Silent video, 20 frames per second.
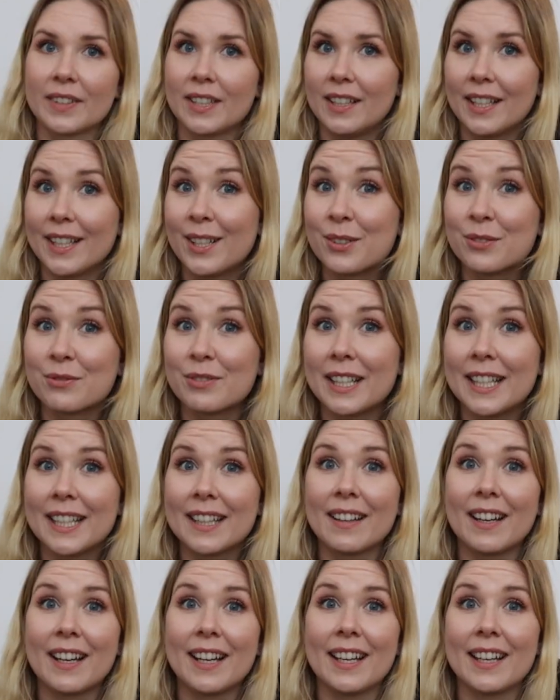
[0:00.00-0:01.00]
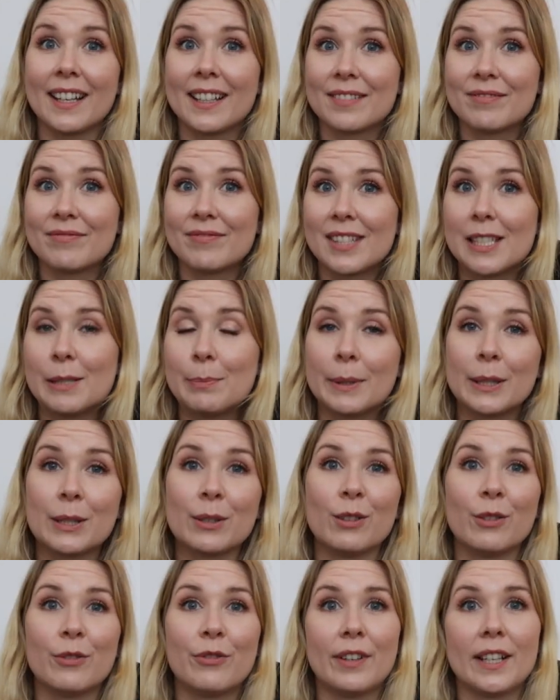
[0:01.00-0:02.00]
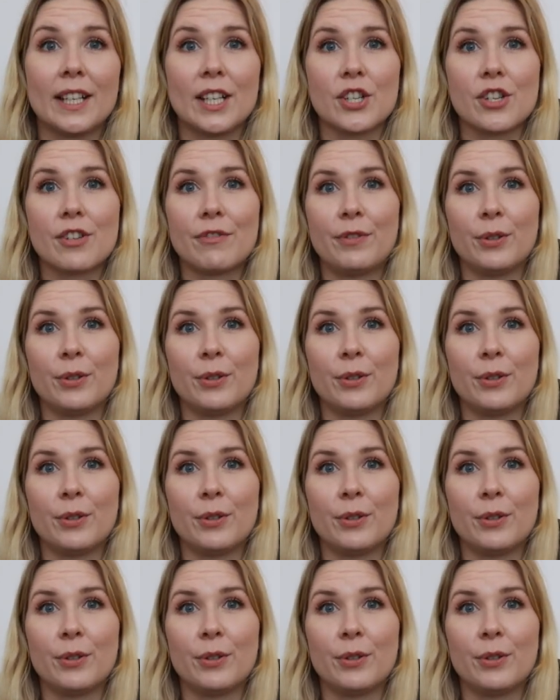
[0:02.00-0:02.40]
I don't really like typical Finnish